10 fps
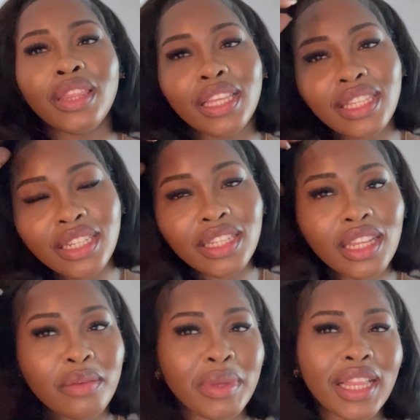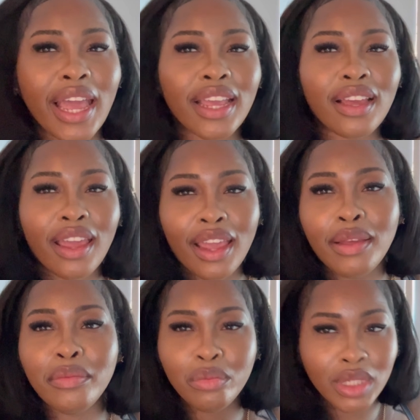This is just gonna be like
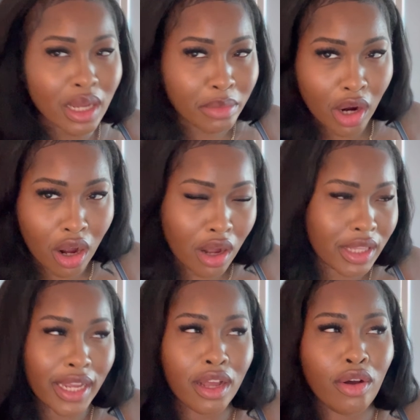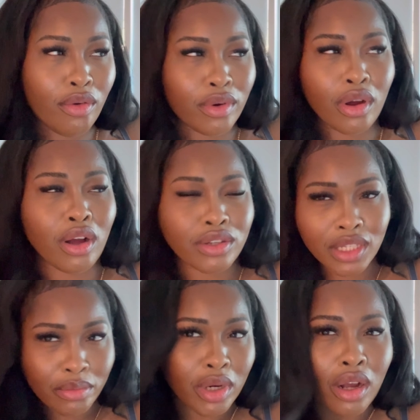a summer haul, like an overall
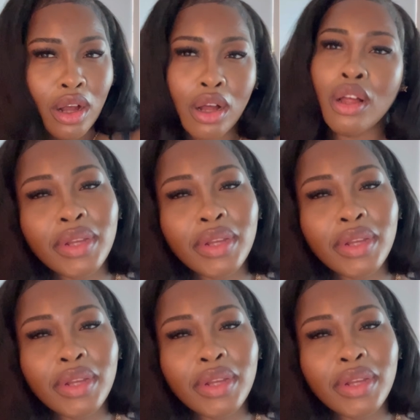summer haul.